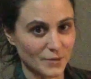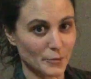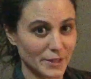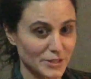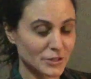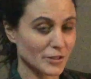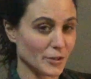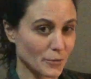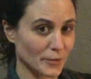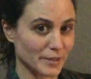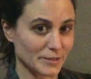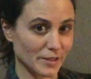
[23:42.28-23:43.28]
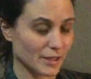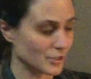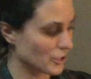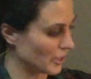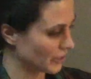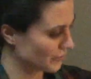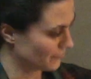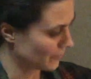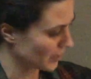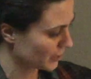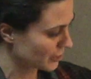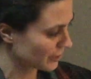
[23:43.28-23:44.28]
which, according to the conjunction
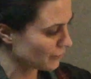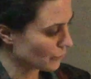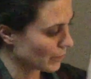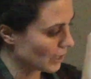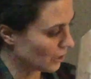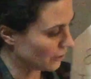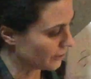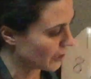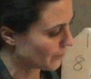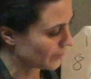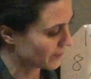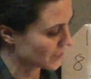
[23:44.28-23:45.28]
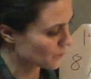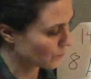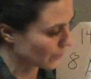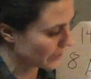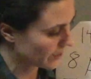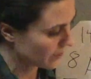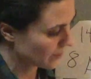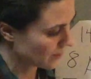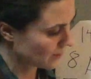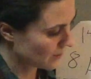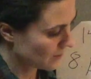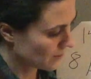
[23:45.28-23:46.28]
function, we all know at this point,
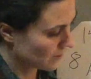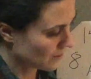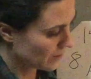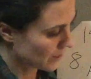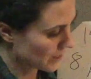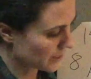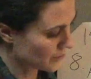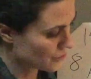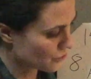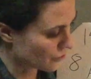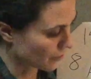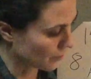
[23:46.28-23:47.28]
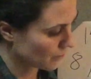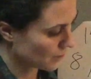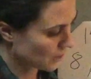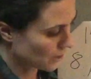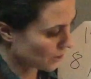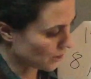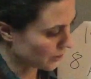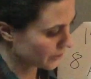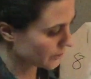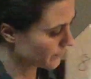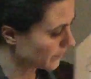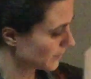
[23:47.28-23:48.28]
is true.
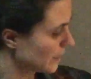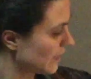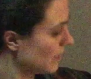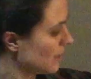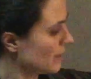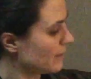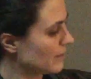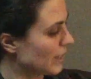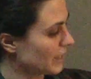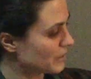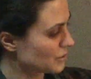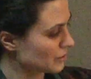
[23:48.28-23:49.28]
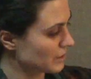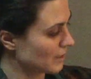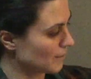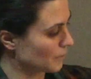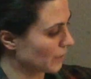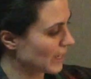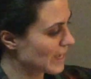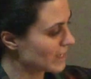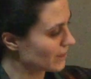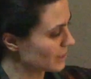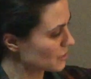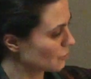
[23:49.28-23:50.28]
Ultimately, the answer to number
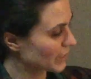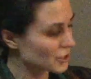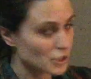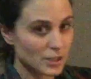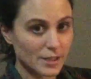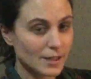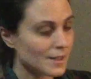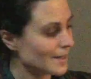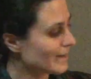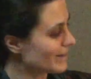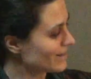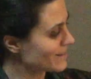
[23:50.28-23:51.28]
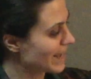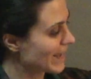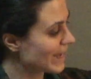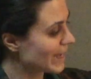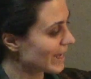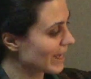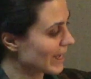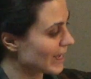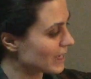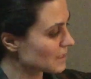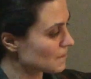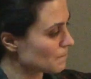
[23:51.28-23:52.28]
8, this question, is A
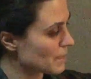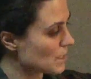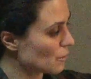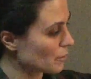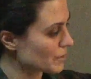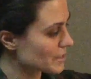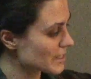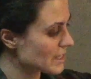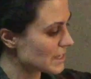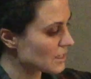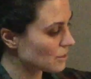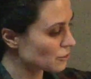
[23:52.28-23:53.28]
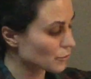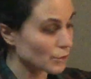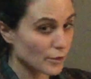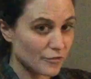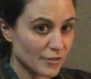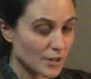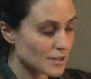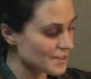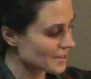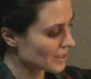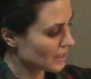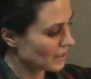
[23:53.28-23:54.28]
and B or C true or
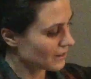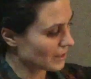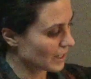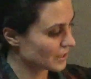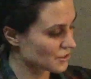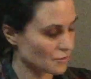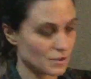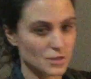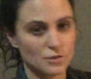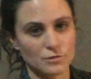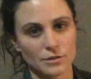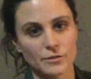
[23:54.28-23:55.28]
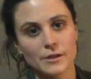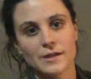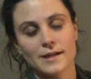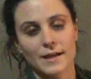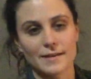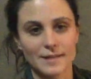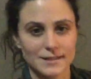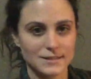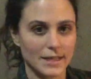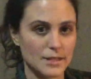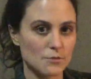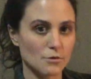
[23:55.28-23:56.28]
false? The answer is true, and that's
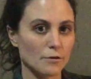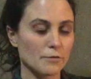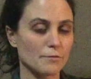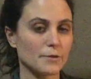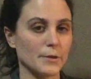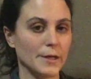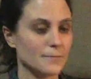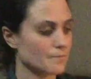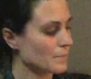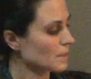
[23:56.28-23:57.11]
how you go through it.